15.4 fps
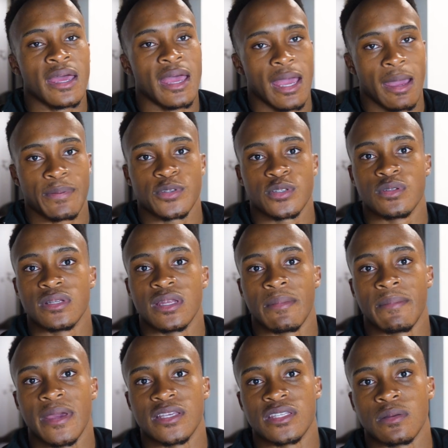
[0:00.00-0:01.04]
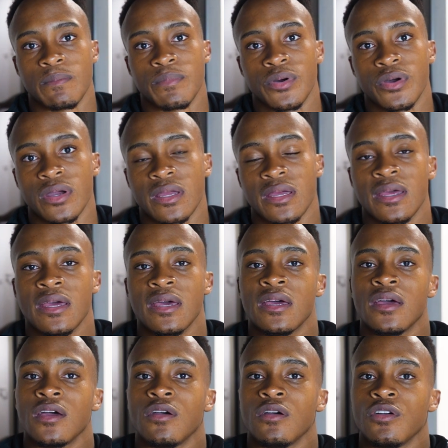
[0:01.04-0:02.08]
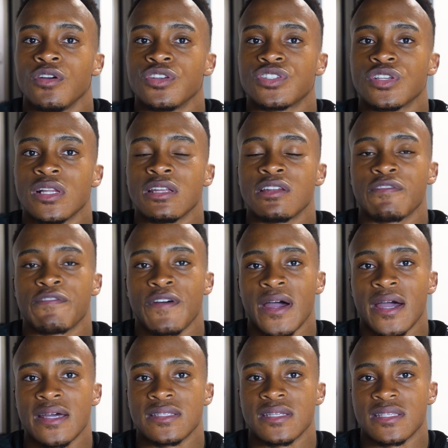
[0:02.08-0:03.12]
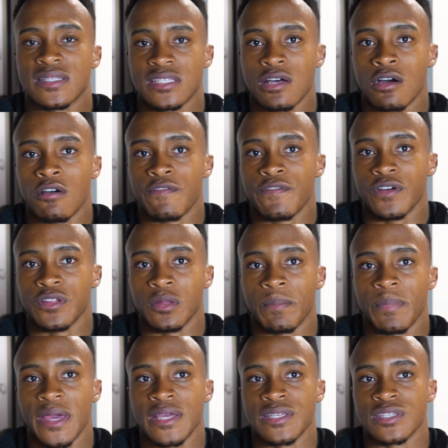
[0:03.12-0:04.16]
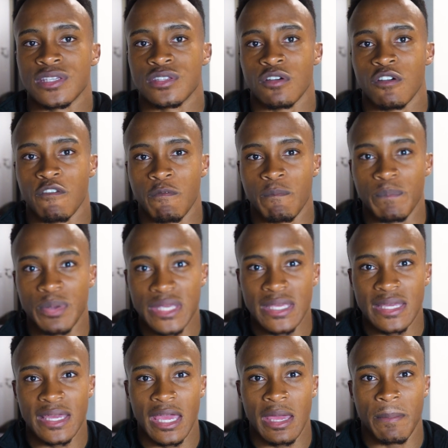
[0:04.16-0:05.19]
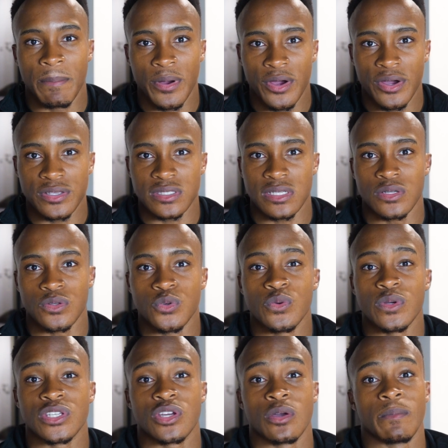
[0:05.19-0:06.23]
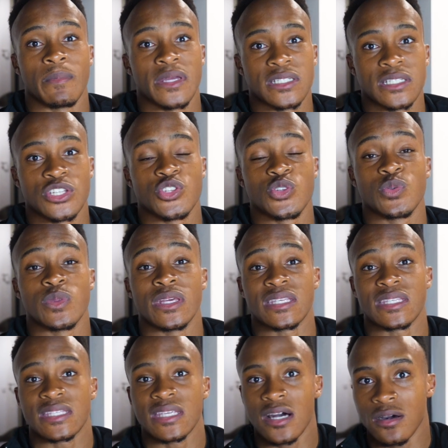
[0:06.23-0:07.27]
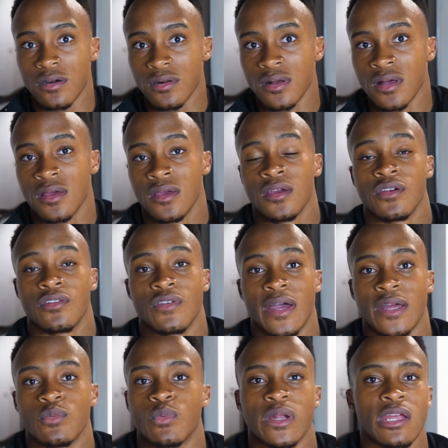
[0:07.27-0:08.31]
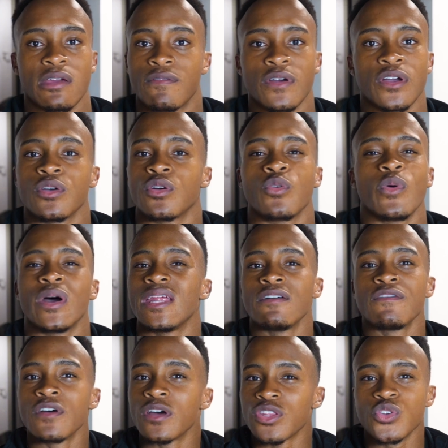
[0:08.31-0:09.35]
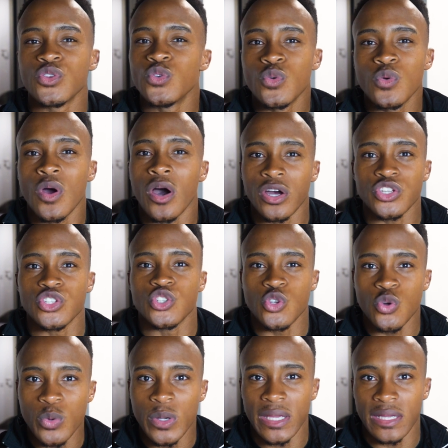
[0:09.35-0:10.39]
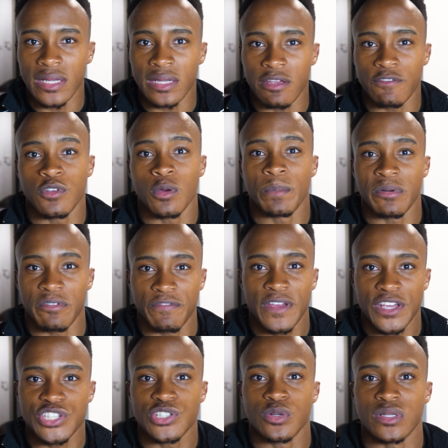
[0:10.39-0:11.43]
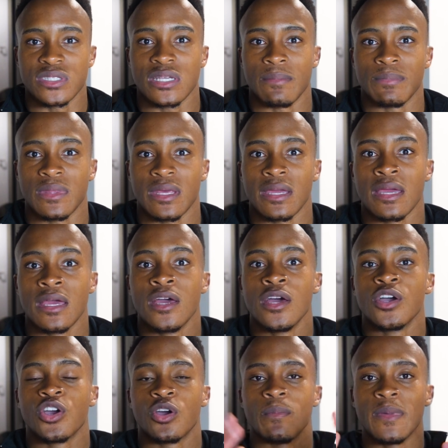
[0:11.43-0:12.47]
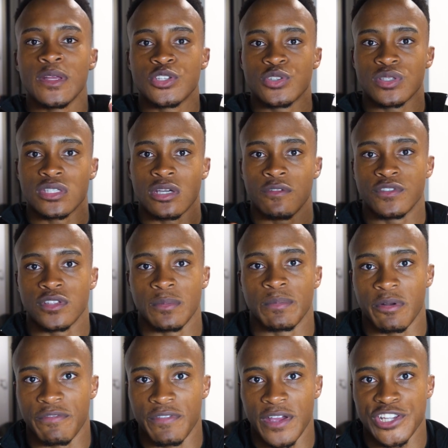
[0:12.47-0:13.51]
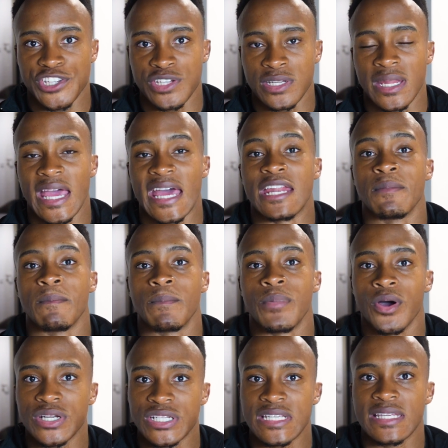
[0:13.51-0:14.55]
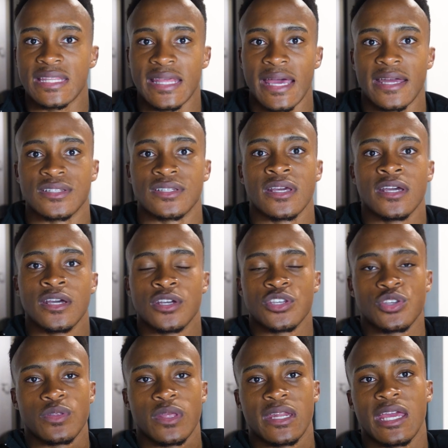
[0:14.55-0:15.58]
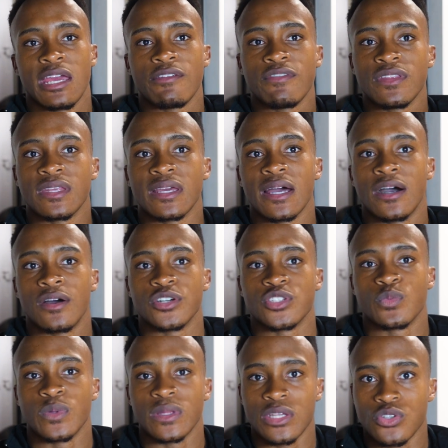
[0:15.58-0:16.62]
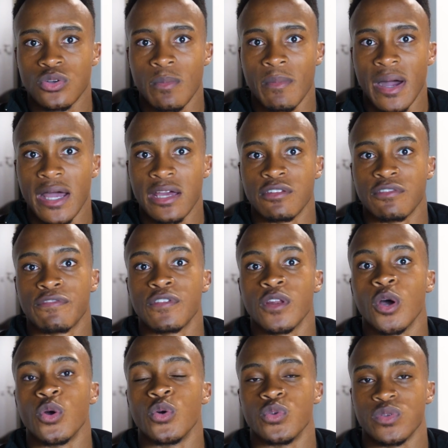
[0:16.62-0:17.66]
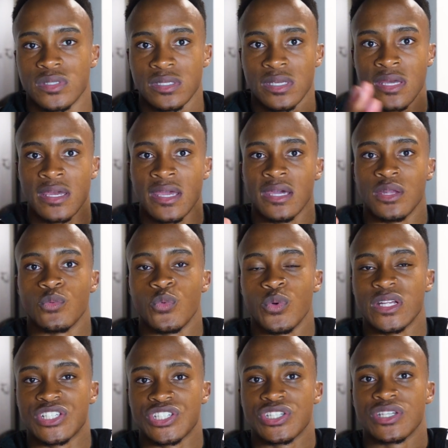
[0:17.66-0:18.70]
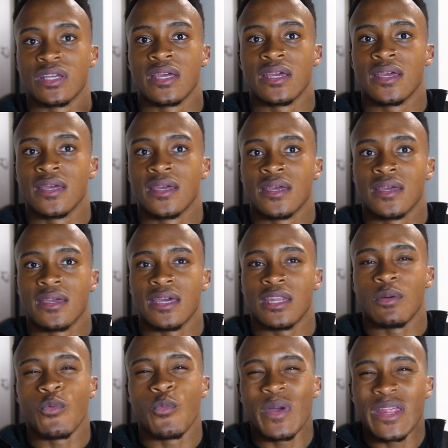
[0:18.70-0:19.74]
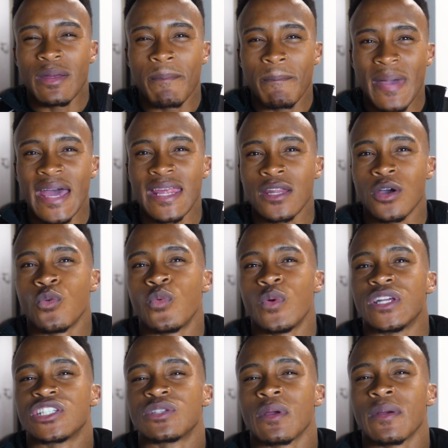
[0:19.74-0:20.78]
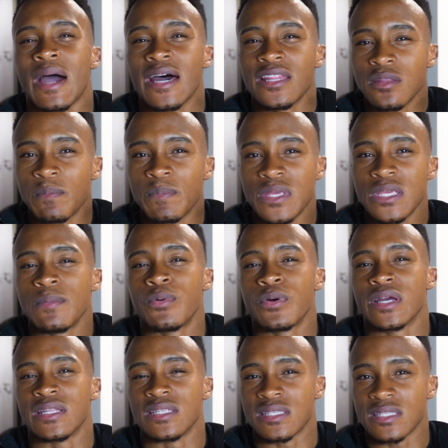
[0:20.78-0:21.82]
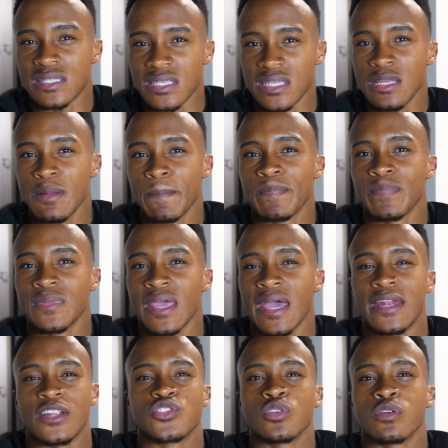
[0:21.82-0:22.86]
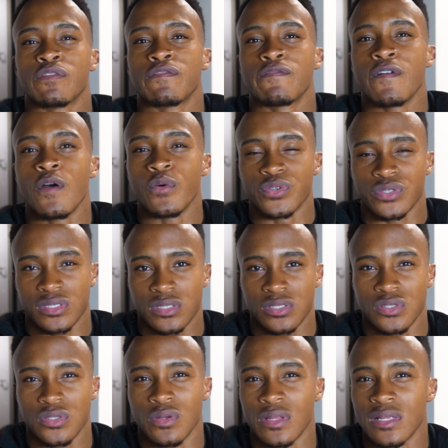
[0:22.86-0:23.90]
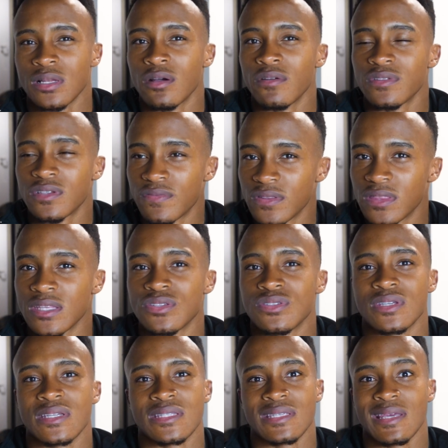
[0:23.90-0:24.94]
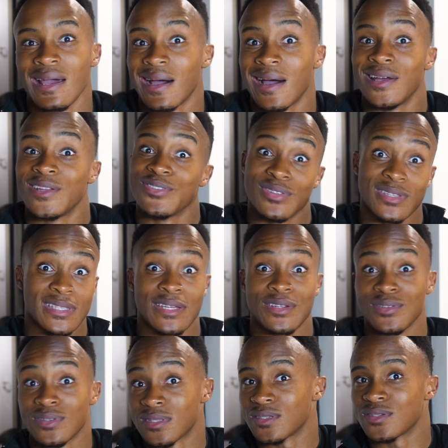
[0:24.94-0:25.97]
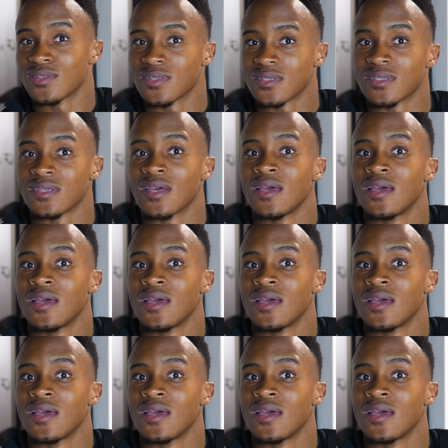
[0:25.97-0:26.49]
Absolutely amazing book. Solidifies itself on the basis of being a person who is committed to the sell, right? Whatever you are doing, if you're professional or something, commit yourself to the profession and embody that so that everything else within your mind flows in a manner which other people can see, and it's not false. You know, there are a lot of different things you can say, oh, I do this, I do this, I do this.